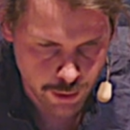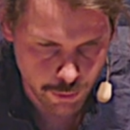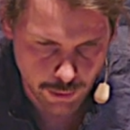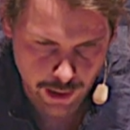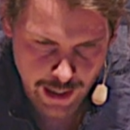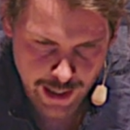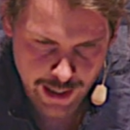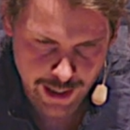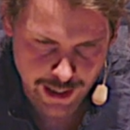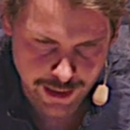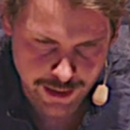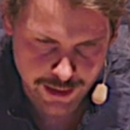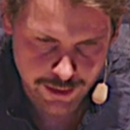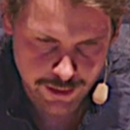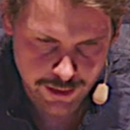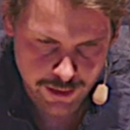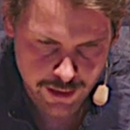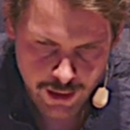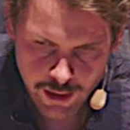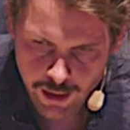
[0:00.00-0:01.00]
Right,
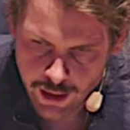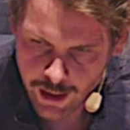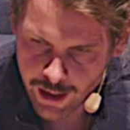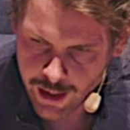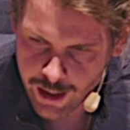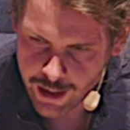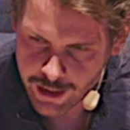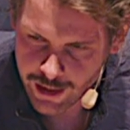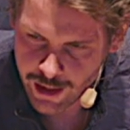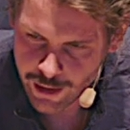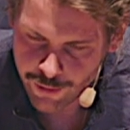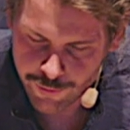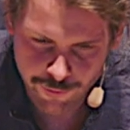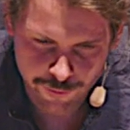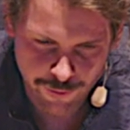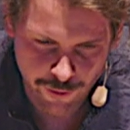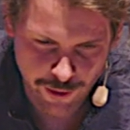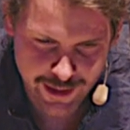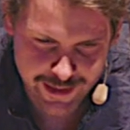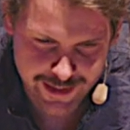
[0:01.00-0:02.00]
and I have
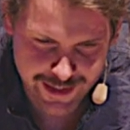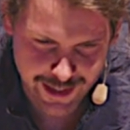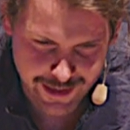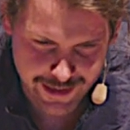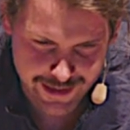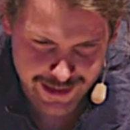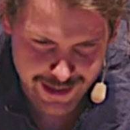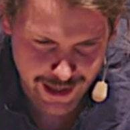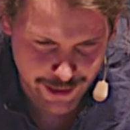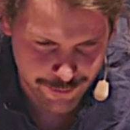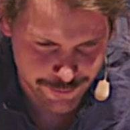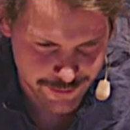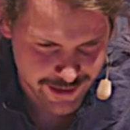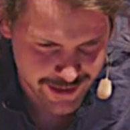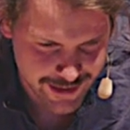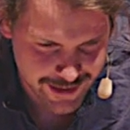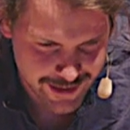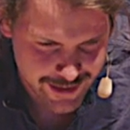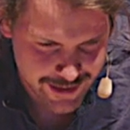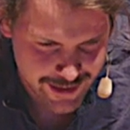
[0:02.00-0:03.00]
30 seconds
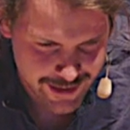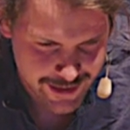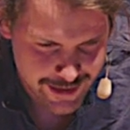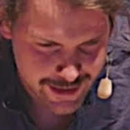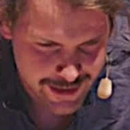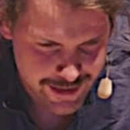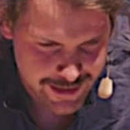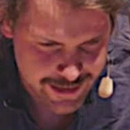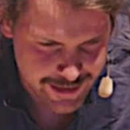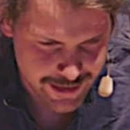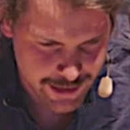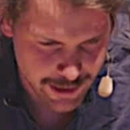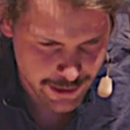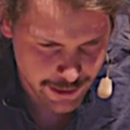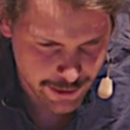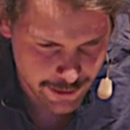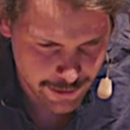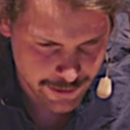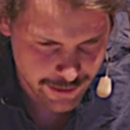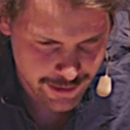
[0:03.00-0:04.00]
left.
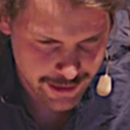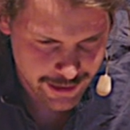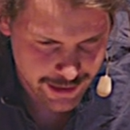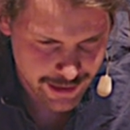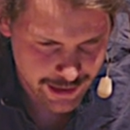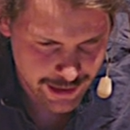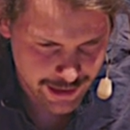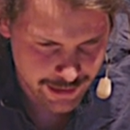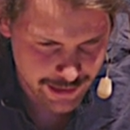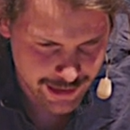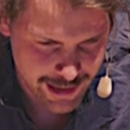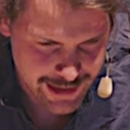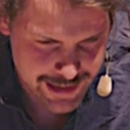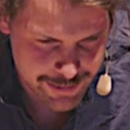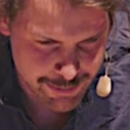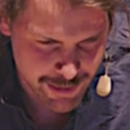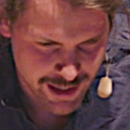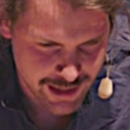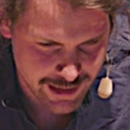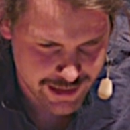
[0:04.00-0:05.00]
So
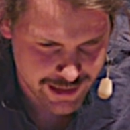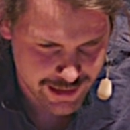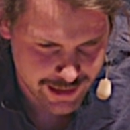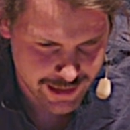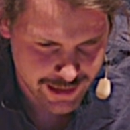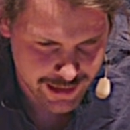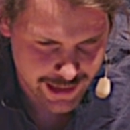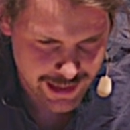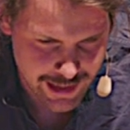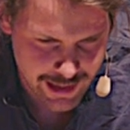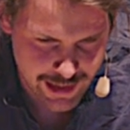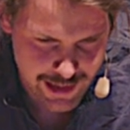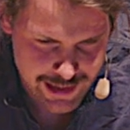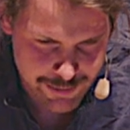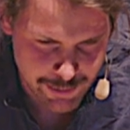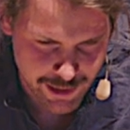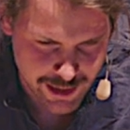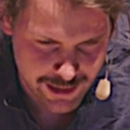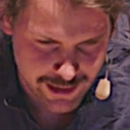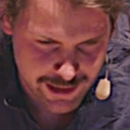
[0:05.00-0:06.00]
Let's make it let,
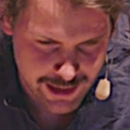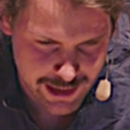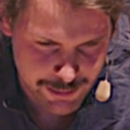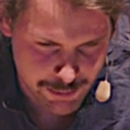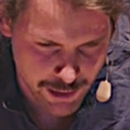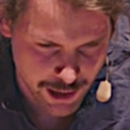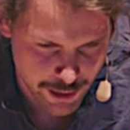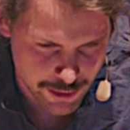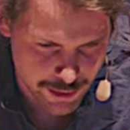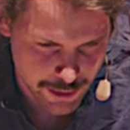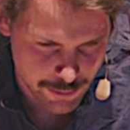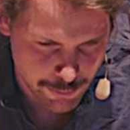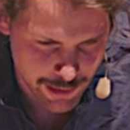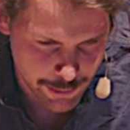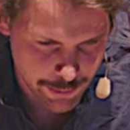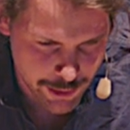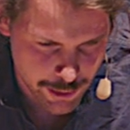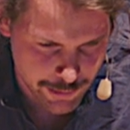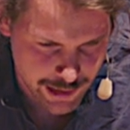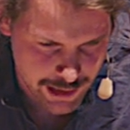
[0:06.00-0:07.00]
us make a did mount
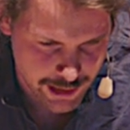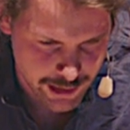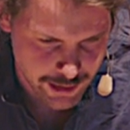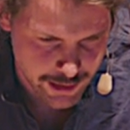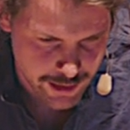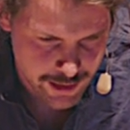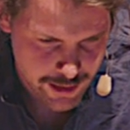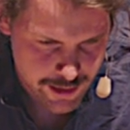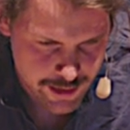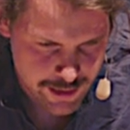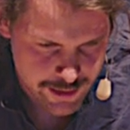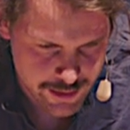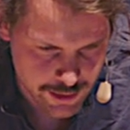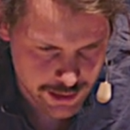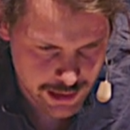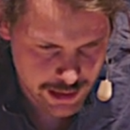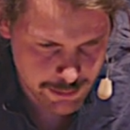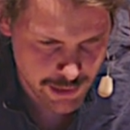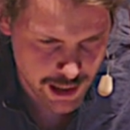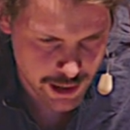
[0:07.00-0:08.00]
very quickly. So
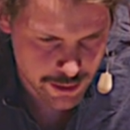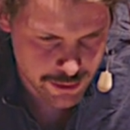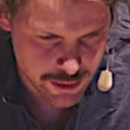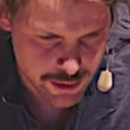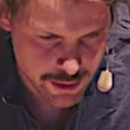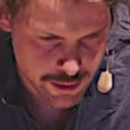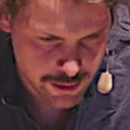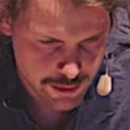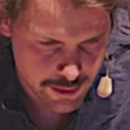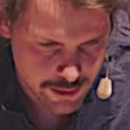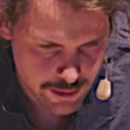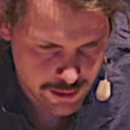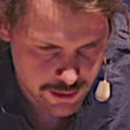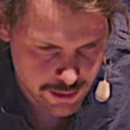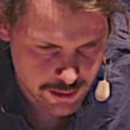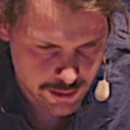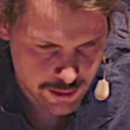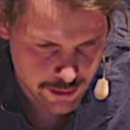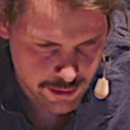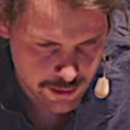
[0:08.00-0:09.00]
did mount
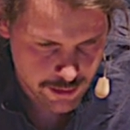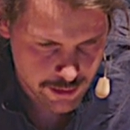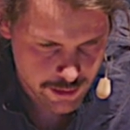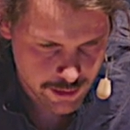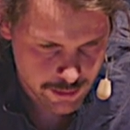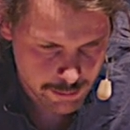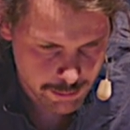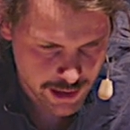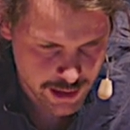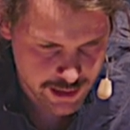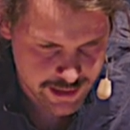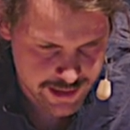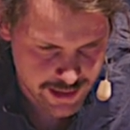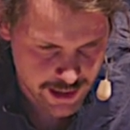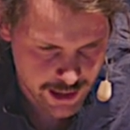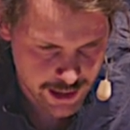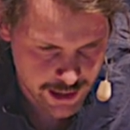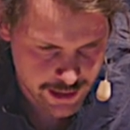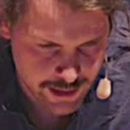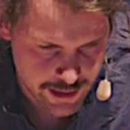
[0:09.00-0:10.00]
by
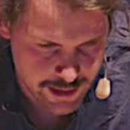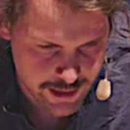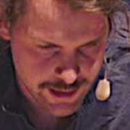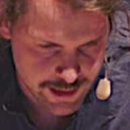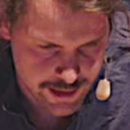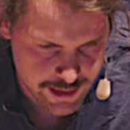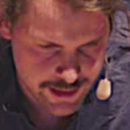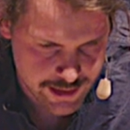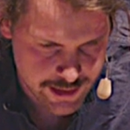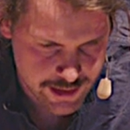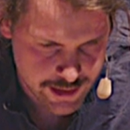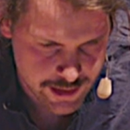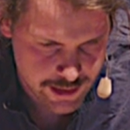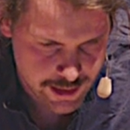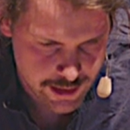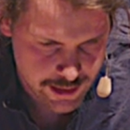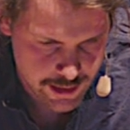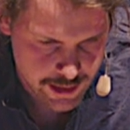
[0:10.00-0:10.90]
design is